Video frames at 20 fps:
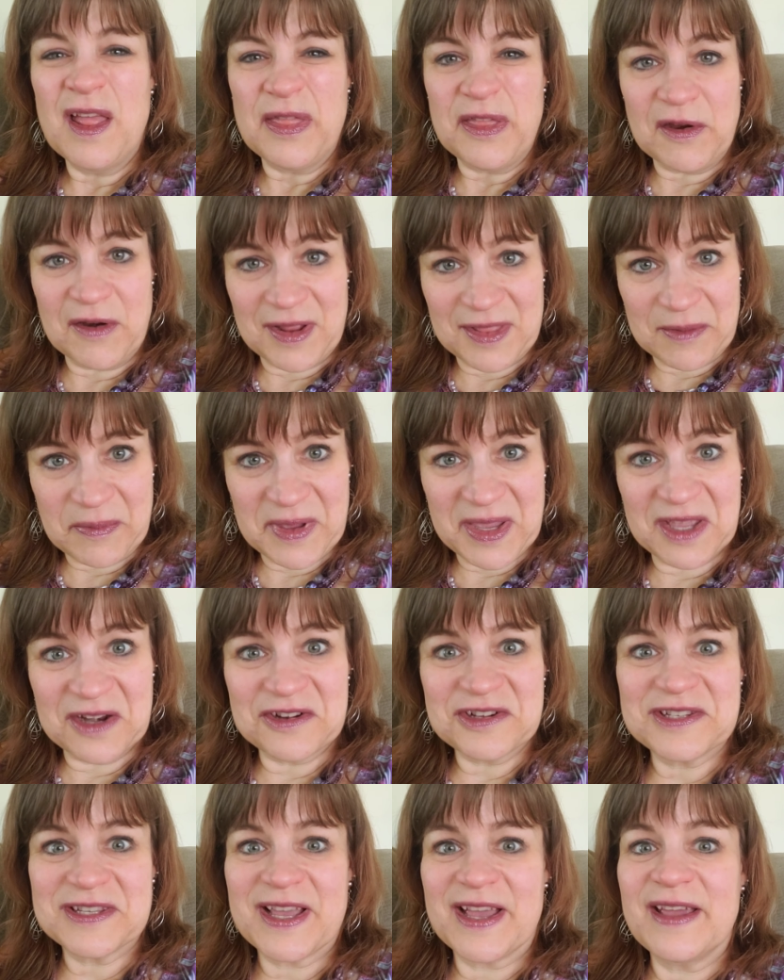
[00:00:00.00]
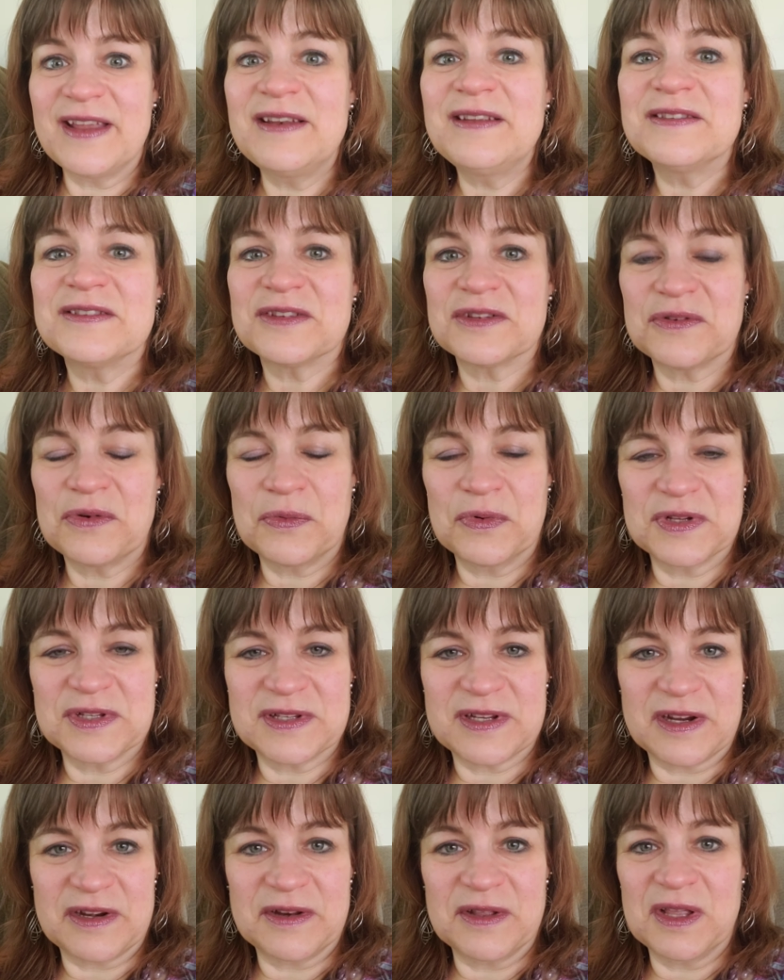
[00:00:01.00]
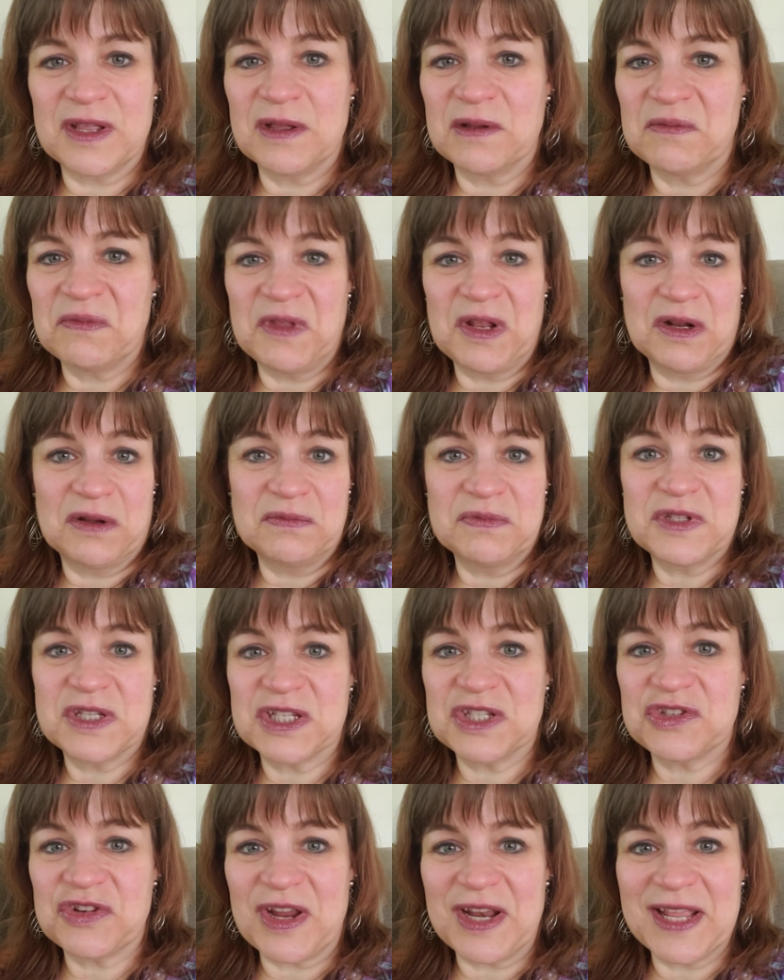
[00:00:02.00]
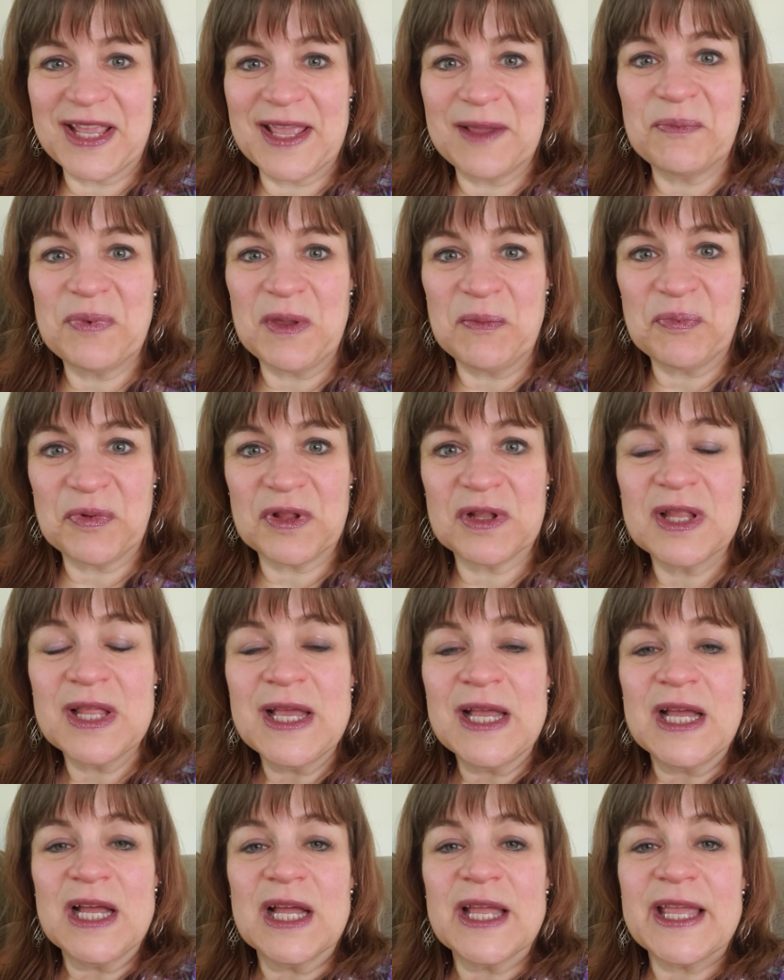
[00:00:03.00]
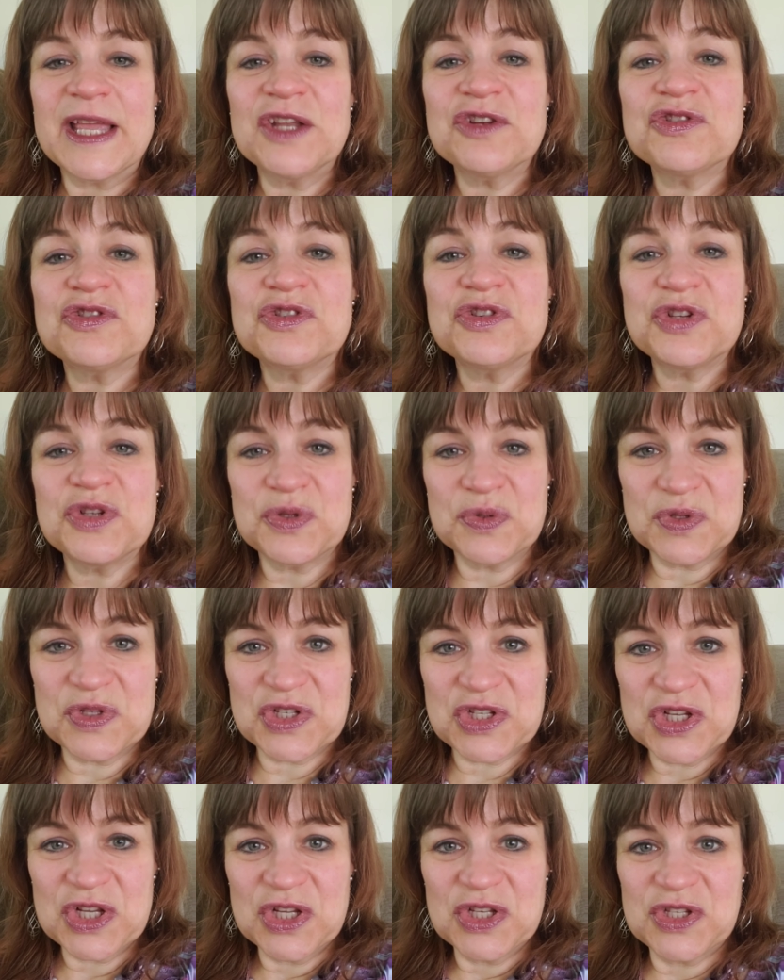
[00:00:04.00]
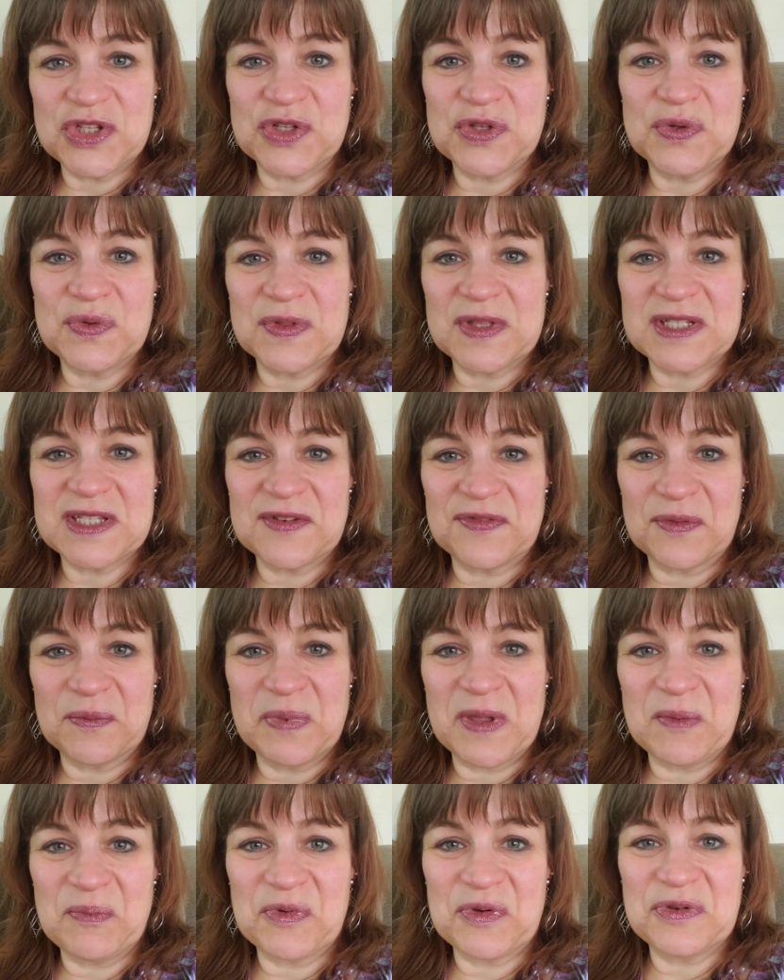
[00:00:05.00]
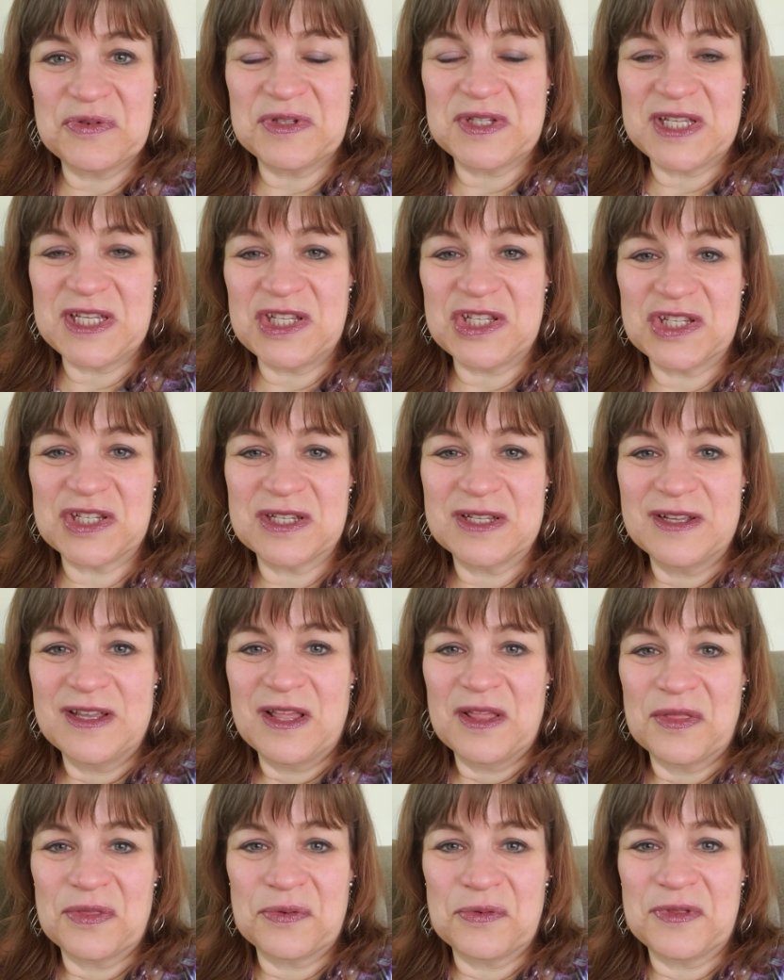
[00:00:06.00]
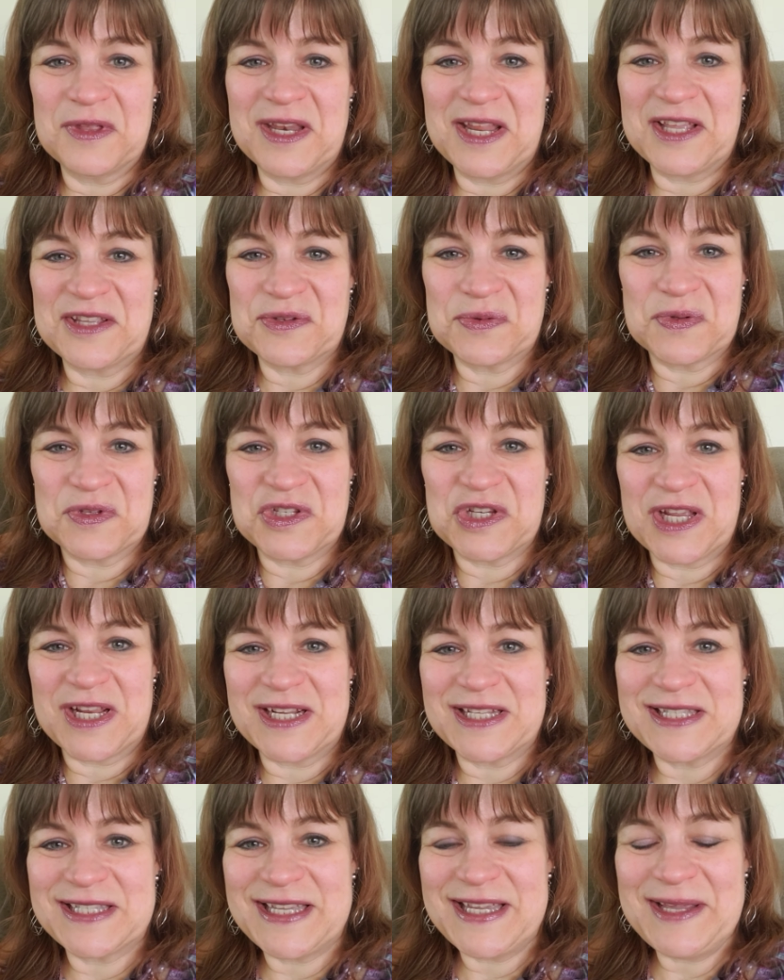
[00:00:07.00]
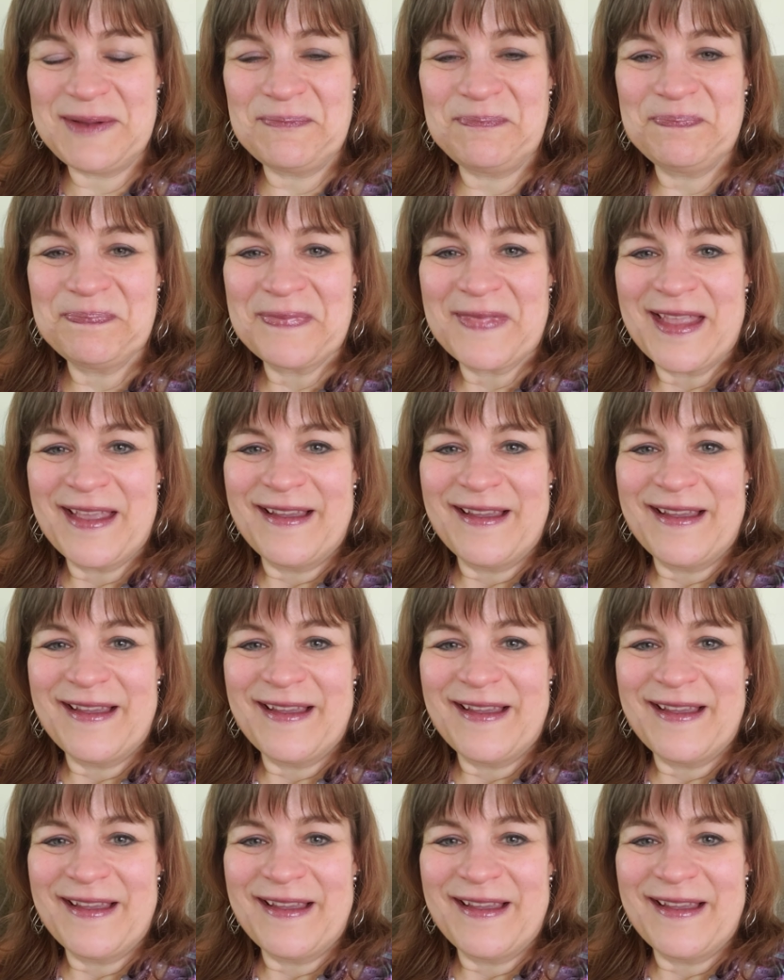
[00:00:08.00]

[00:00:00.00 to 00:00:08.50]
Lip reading: They're on the beginner side, so we're starting, you know, to try to get people introduced to the different people who teach through the Dance with Janet team.